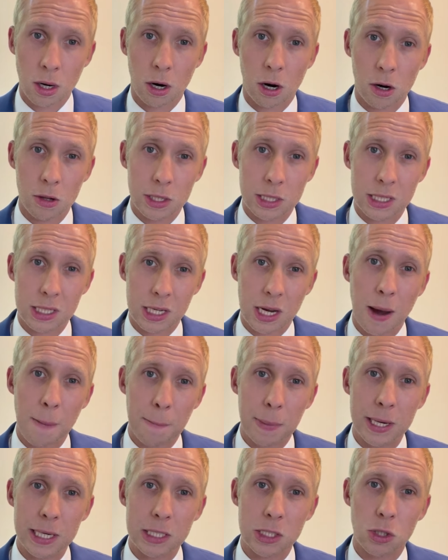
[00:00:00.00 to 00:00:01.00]
are these
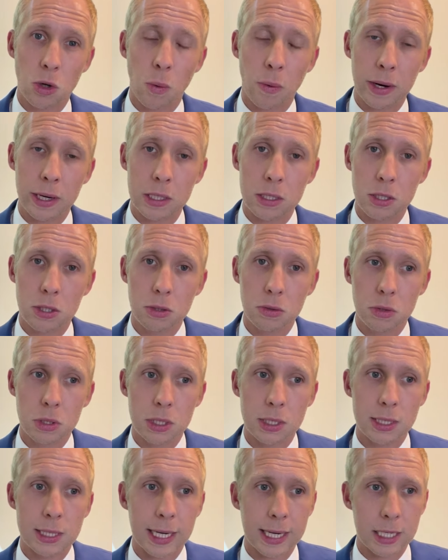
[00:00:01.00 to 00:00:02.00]
companies going to
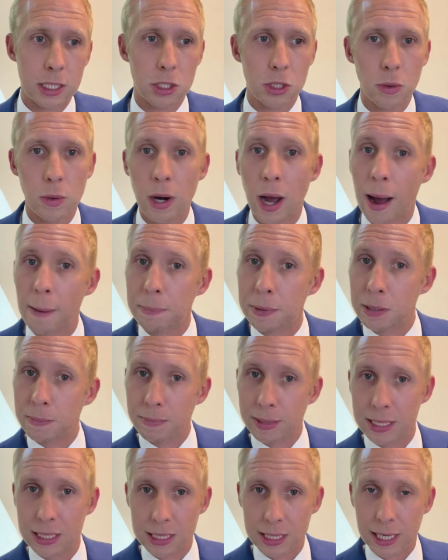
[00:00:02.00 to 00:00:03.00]
stick to an
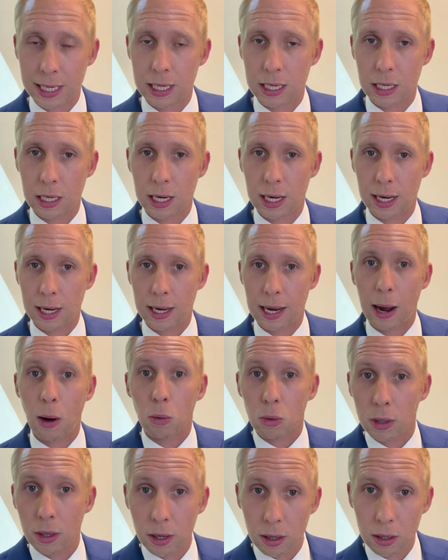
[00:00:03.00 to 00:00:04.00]
optimistic uh,
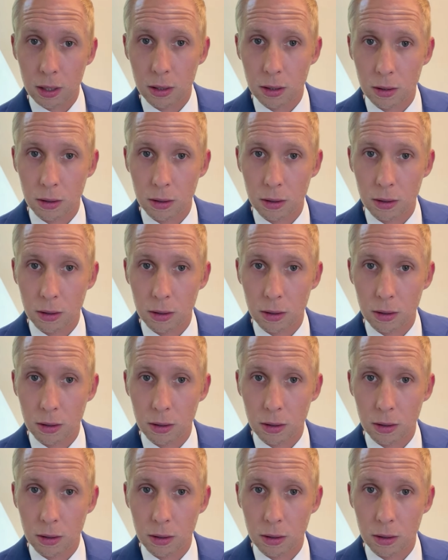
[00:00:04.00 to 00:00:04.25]
outlook